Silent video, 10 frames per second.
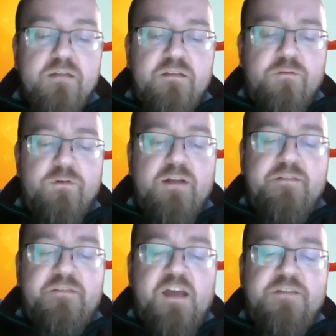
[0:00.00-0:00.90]

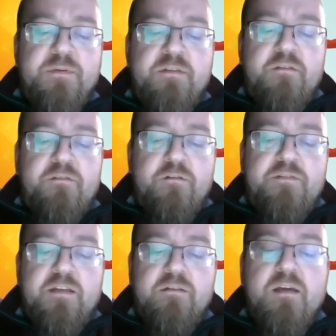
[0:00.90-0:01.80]
Disorganized attachment is
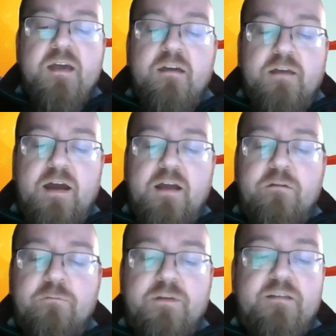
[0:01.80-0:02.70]
associated with the
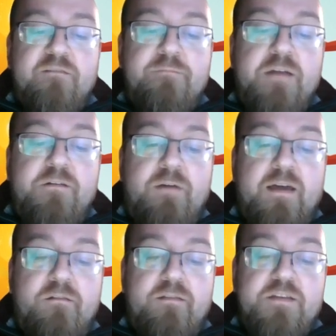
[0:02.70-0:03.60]
higher risk of mental
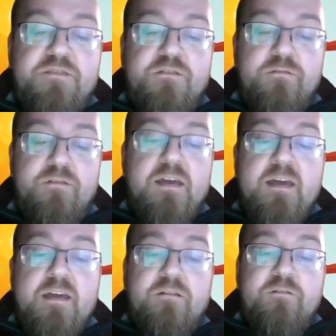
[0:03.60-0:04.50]
health issues,
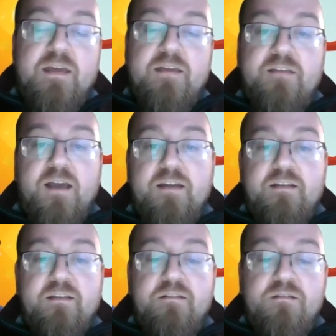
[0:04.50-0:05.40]
including
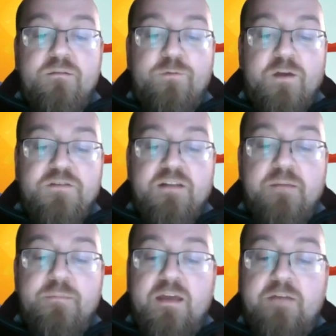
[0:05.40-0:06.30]
anxiety, depression,
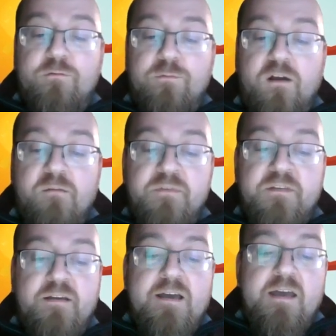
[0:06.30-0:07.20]
and behavioral
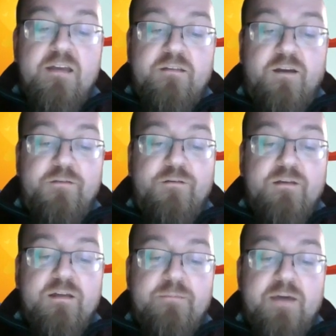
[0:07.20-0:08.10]
problems. This also
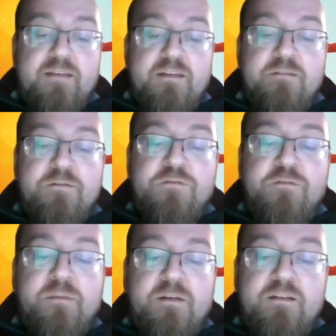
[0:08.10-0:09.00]
impacts the
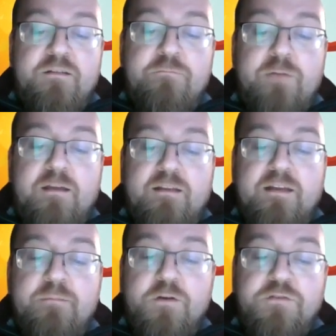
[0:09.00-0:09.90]
individual's ability to
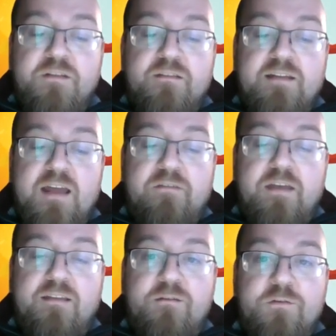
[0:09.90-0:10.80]
regulate emotions and
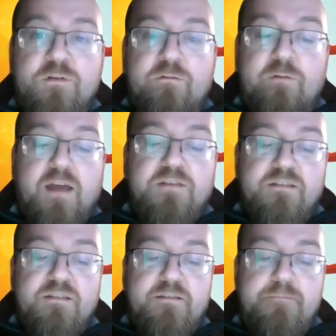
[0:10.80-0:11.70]
navigate social
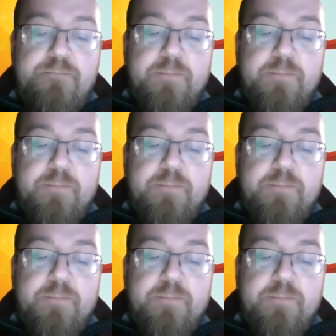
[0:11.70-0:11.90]
interactions.